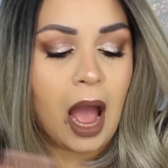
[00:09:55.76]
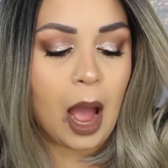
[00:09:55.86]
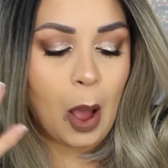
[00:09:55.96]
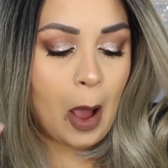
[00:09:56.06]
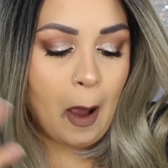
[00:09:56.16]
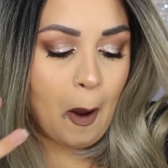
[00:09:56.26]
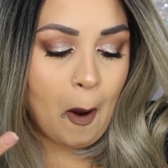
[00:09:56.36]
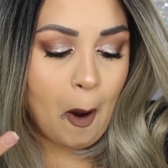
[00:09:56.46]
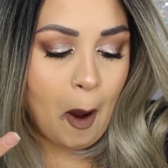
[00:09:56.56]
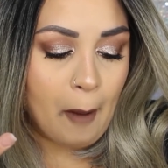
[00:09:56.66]

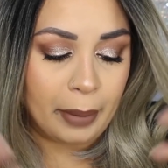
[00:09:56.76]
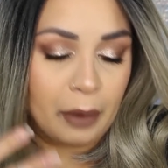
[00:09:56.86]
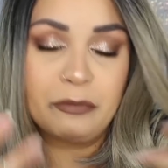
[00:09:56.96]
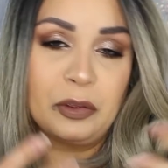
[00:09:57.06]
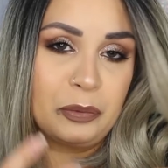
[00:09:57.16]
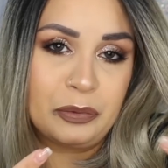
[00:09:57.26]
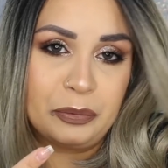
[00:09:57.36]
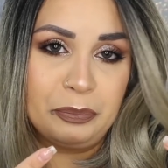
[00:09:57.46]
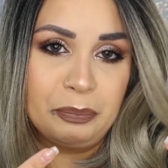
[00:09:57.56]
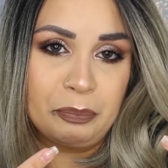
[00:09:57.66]
I'm
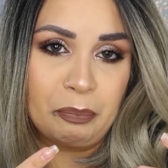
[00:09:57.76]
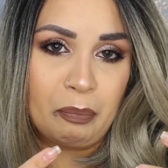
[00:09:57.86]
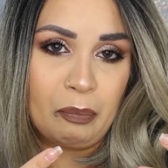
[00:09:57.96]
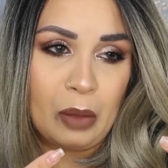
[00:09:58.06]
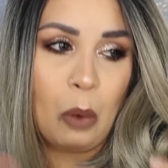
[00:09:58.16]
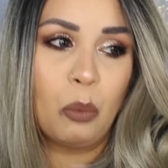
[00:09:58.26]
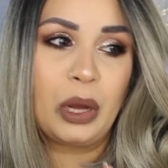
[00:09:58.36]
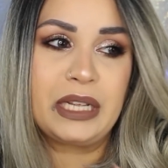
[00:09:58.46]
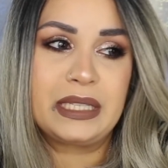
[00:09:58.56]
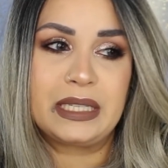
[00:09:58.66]
confused.
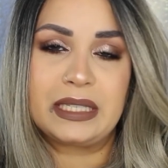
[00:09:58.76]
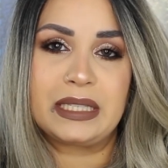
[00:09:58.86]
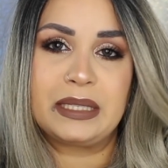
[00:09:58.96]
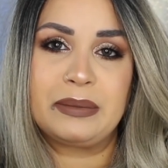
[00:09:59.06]
What is this?